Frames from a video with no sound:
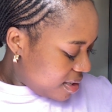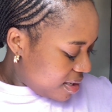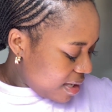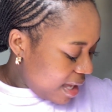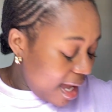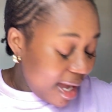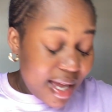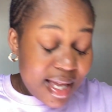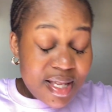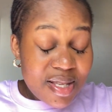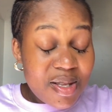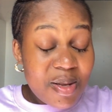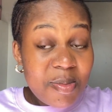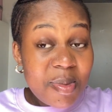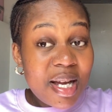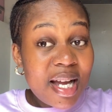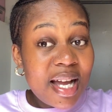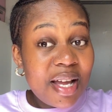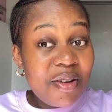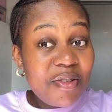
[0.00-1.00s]
Angazi
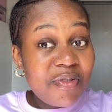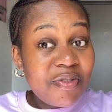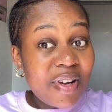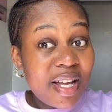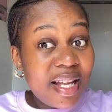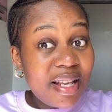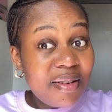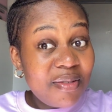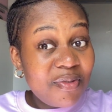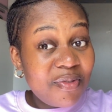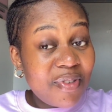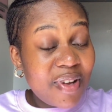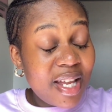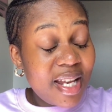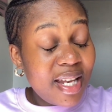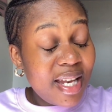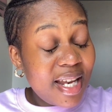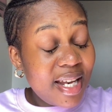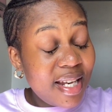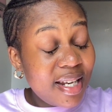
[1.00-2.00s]
noma ngayo
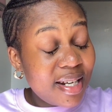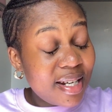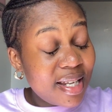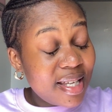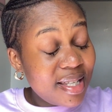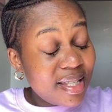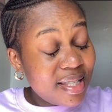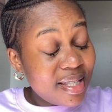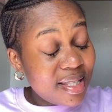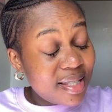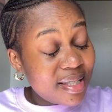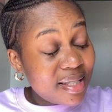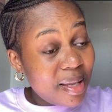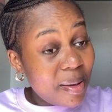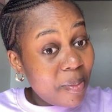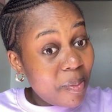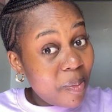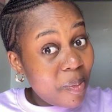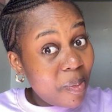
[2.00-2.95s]
finally racism.